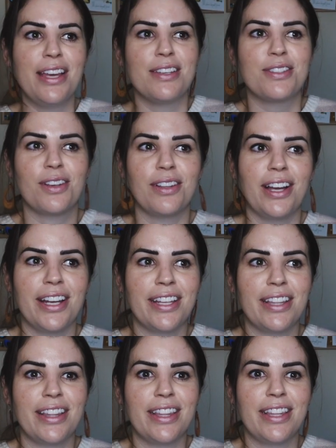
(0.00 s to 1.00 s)
So like,
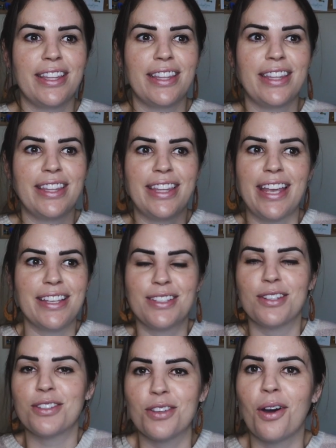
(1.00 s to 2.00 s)
there's
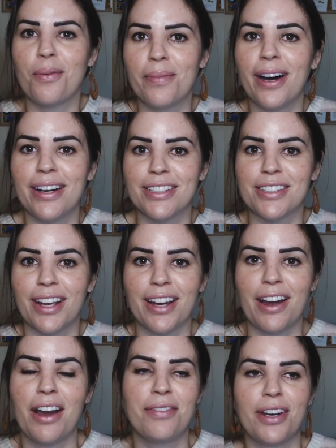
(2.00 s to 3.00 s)
just so much. Like,
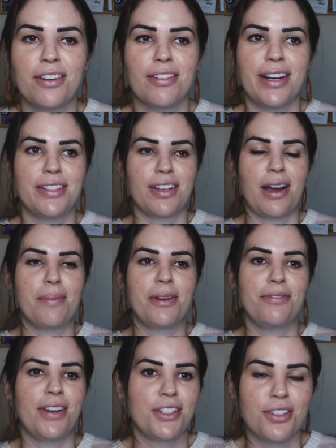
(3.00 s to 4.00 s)
I've had a great time
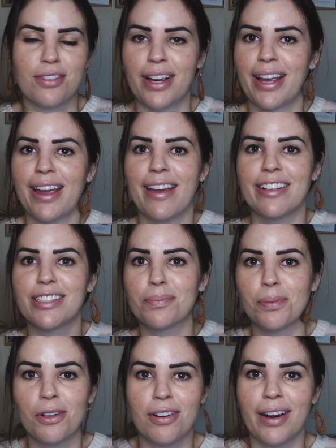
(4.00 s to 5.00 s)
adventuring,
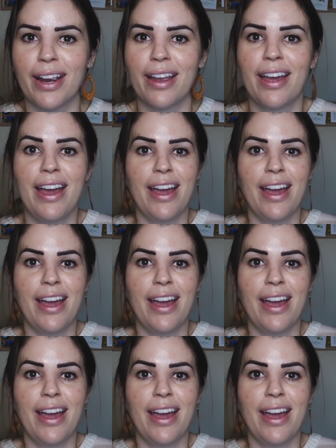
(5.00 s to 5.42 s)
exploring,